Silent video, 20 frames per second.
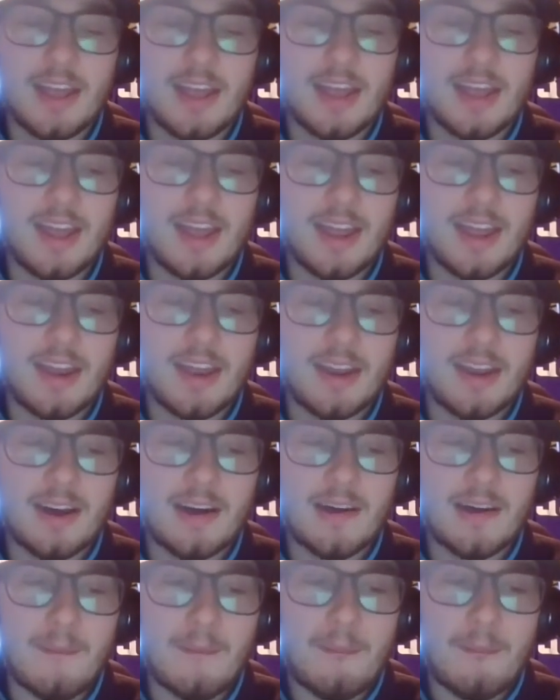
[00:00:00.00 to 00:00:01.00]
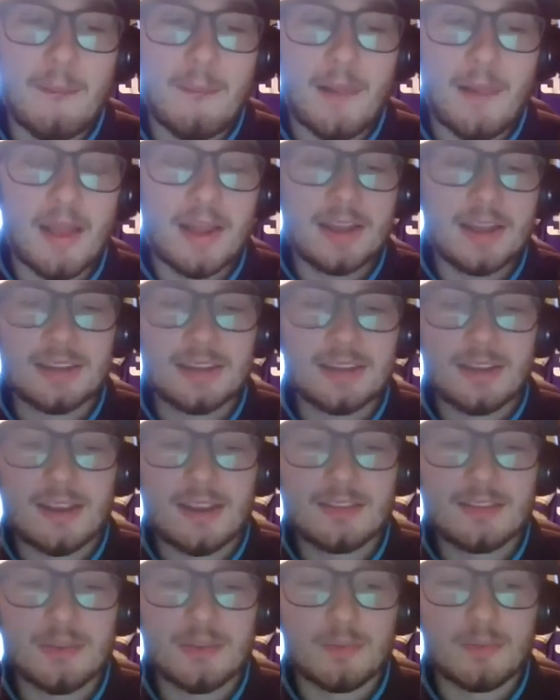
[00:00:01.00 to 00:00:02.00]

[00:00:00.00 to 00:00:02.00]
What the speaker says: and it gives